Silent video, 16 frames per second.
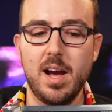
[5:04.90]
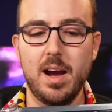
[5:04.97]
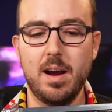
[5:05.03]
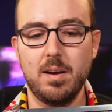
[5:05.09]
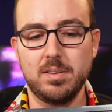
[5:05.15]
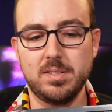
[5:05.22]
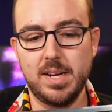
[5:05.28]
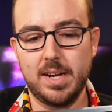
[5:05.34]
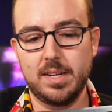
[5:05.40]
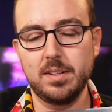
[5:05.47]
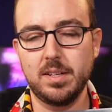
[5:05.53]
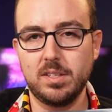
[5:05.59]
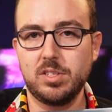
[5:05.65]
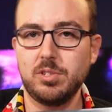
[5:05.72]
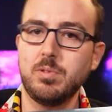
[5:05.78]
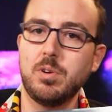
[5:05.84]
our
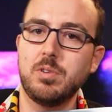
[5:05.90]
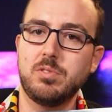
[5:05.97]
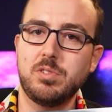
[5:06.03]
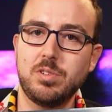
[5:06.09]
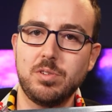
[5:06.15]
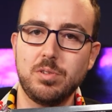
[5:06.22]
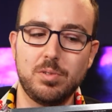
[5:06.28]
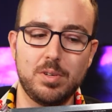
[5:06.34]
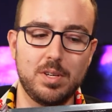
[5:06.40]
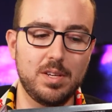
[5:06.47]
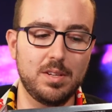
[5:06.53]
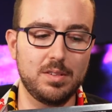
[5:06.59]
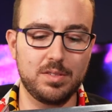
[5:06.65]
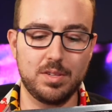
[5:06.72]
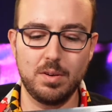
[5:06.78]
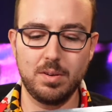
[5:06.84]
DeckLink Duo two
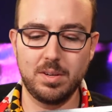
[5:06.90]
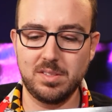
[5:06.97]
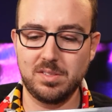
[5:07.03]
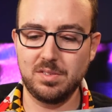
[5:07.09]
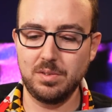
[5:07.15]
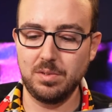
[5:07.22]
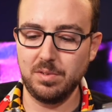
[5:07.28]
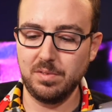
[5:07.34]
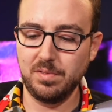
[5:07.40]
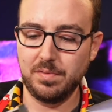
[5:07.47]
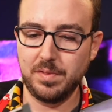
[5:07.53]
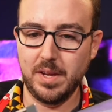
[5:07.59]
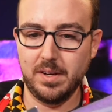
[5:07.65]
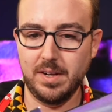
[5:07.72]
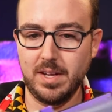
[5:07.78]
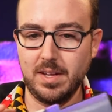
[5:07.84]
is going to
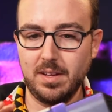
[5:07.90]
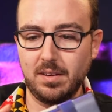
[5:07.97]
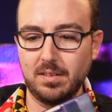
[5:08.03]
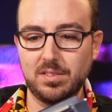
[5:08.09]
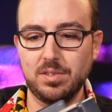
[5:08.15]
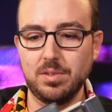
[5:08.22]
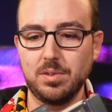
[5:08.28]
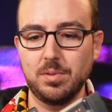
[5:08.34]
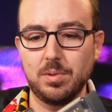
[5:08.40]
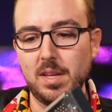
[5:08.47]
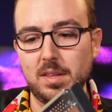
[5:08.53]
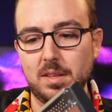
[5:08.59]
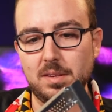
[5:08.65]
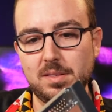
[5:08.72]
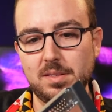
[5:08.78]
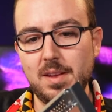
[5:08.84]
fit into
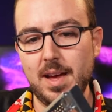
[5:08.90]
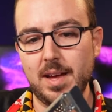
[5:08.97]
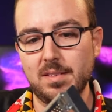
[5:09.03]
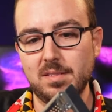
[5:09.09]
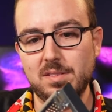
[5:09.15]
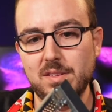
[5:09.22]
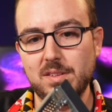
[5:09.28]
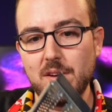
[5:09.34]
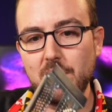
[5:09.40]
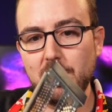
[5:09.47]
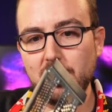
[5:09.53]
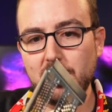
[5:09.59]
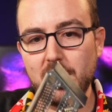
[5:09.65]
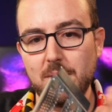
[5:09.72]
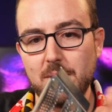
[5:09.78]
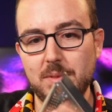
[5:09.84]
the slot. So
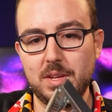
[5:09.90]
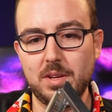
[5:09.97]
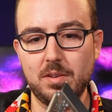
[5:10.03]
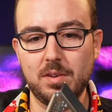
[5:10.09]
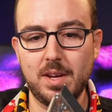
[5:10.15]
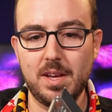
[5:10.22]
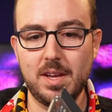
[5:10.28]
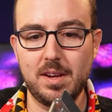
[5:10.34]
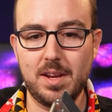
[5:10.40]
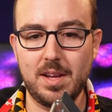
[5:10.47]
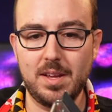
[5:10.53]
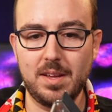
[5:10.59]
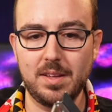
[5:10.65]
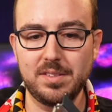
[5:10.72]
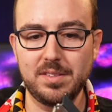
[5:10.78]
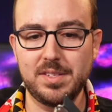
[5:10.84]
let me go ahead
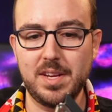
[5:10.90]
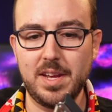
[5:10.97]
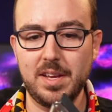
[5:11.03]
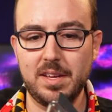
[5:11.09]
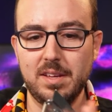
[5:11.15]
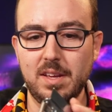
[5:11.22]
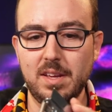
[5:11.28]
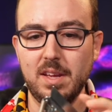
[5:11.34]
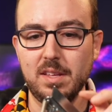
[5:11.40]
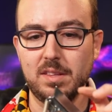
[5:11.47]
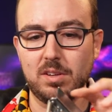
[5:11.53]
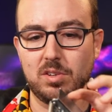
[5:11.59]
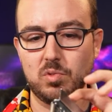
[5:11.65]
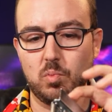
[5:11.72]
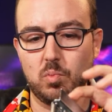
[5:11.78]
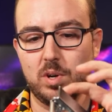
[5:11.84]
and take,
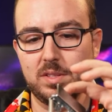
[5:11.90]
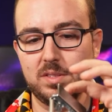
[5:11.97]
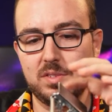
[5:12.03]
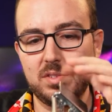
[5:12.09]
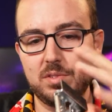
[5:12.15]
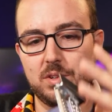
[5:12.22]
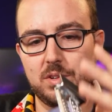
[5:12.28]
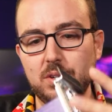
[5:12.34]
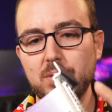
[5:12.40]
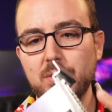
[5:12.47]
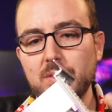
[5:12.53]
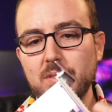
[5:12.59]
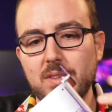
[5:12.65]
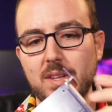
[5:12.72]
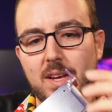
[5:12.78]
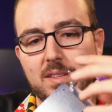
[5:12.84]
there's one
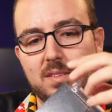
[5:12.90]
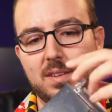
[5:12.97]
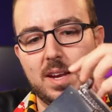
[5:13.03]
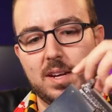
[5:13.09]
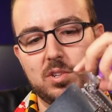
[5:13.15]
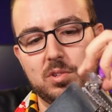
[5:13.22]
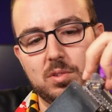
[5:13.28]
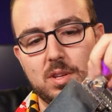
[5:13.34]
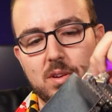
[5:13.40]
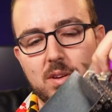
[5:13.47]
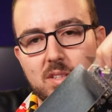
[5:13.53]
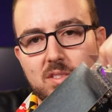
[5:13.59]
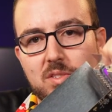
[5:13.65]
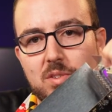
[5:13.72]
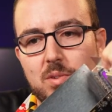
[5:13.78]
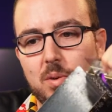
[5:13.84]
screw that's actually going
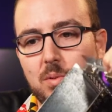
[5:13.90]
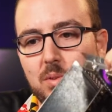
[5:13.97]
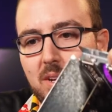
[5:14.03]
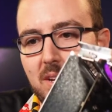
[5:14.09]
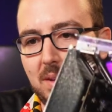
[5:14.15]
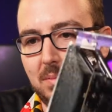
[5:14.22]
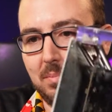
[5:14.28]
to hold it in